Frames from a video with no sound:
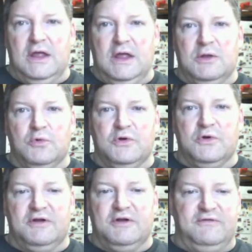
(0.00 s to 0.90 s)
And we're
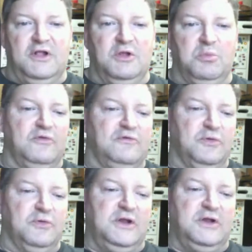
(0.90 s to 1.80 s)
not available for
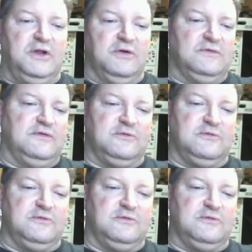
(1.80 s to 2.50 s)
the radio test.